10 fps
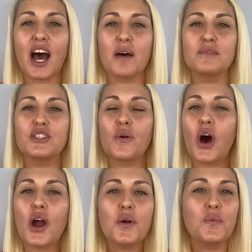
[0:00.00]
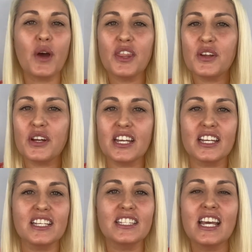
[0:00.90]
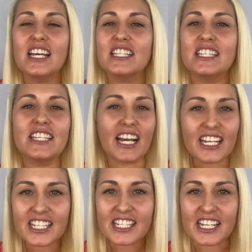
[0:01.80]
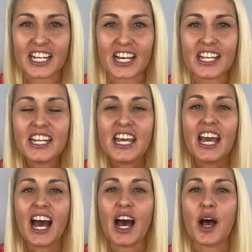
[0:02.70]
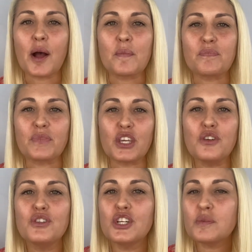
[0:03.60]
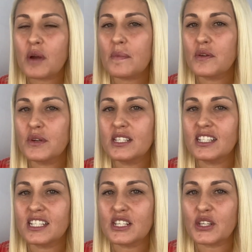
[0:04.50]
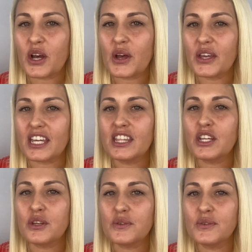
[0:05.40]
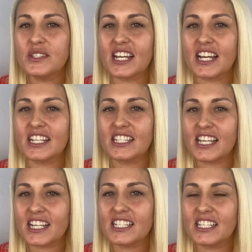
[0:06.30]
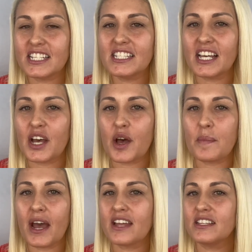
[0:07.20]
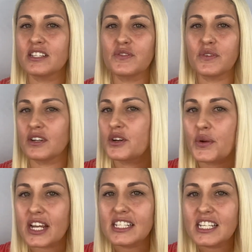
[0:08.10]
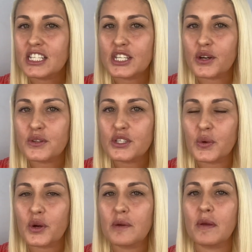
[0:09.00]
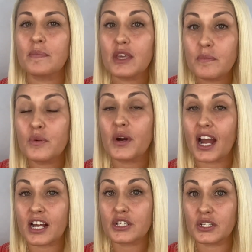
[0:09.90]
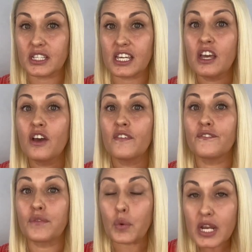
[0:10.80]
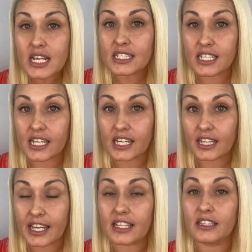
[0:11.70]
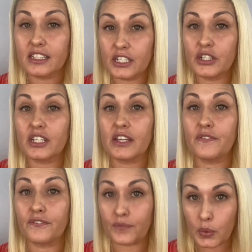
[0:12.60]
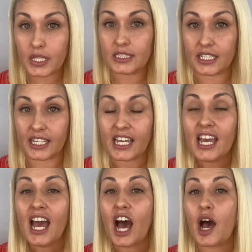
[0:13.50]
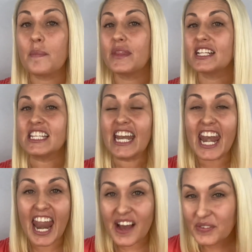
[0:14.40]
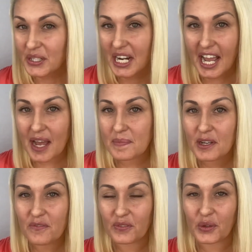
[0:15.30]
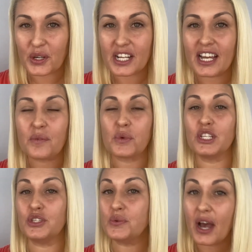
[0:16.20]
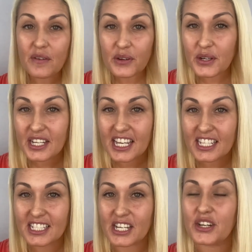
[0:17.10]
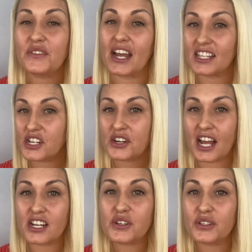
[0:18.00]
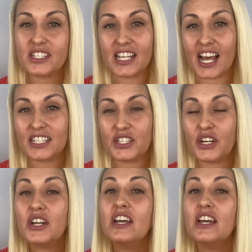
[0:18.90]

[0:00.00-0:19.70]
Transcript: So our weather is second to none. You just probably recently saw in the news that Texas had this crazy snowstorm and people were actually freezing, like literally freezing. That's never gonna happen in Florida. We do have hurricanes here. That's our natural disaster.